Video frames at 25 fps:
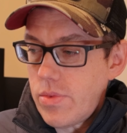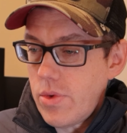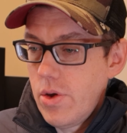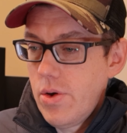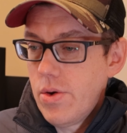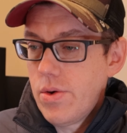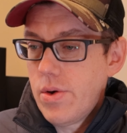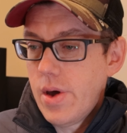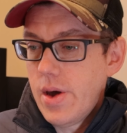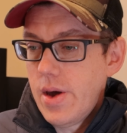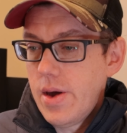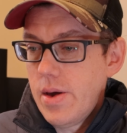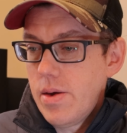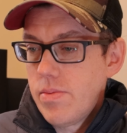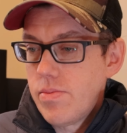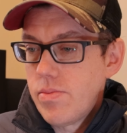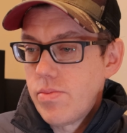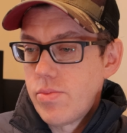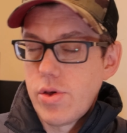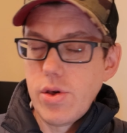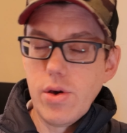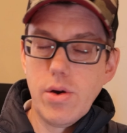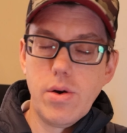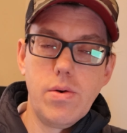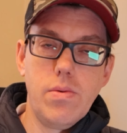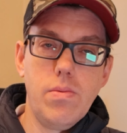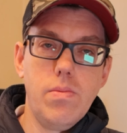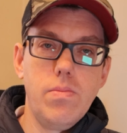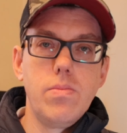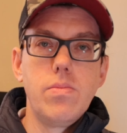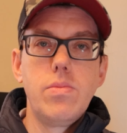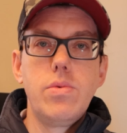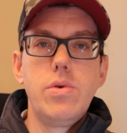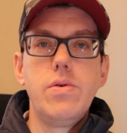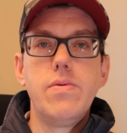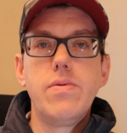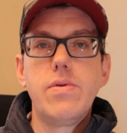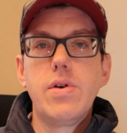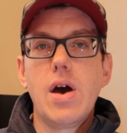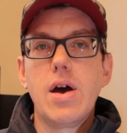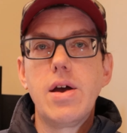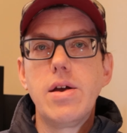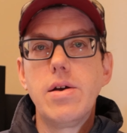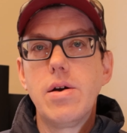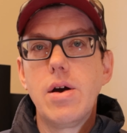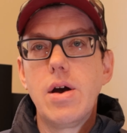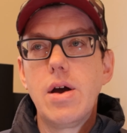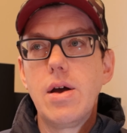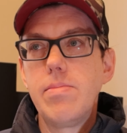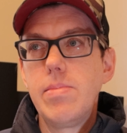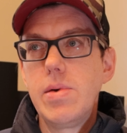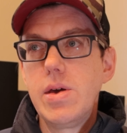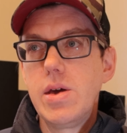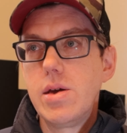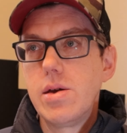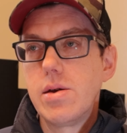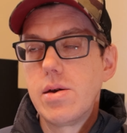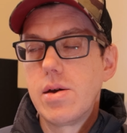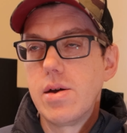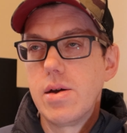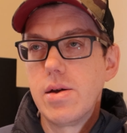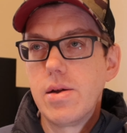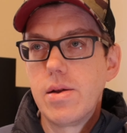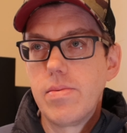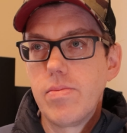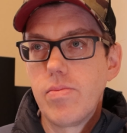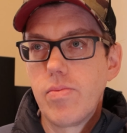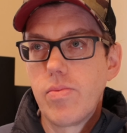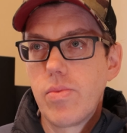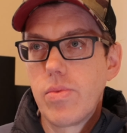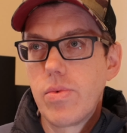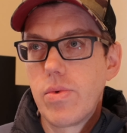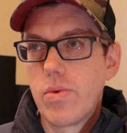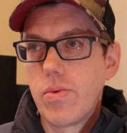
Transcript: Okay, so you've got your IME, and